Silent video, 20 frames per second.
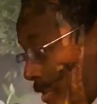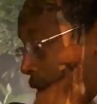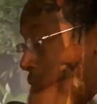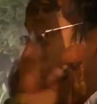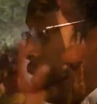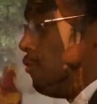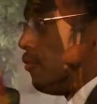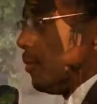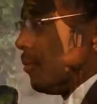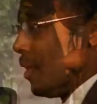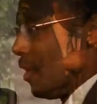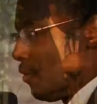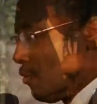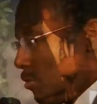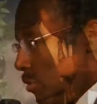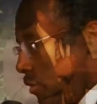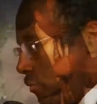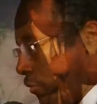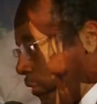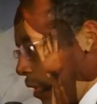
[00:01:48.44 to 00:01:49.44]
brainstem to the
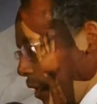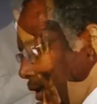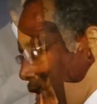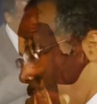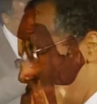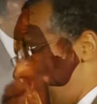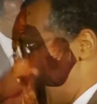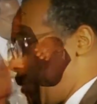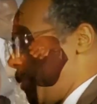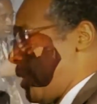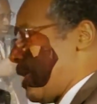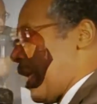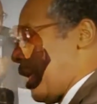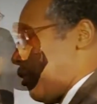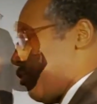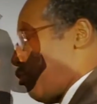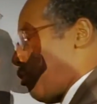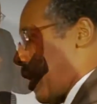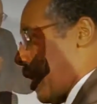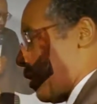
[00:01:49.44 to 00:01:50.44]
lateral meniscus, to the
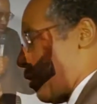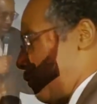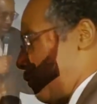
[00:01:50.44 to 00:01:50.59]
inferior